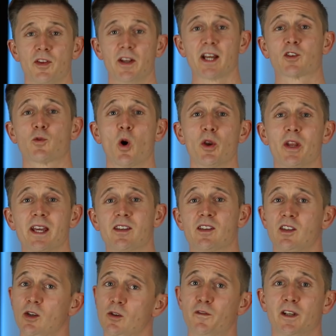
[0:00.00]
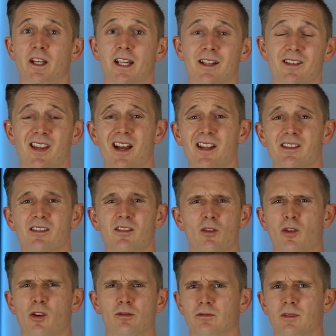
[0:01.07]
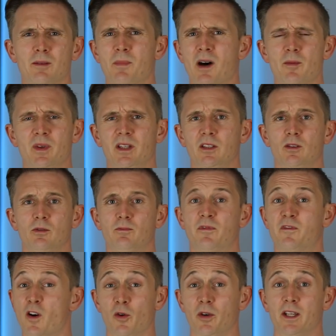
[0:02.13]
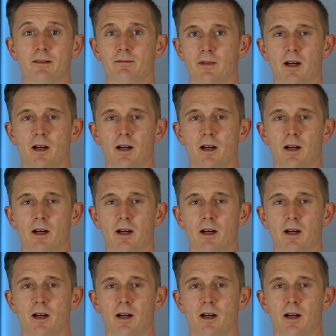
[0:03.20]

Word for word: the next one is Euphony Intense, although it might be euphony,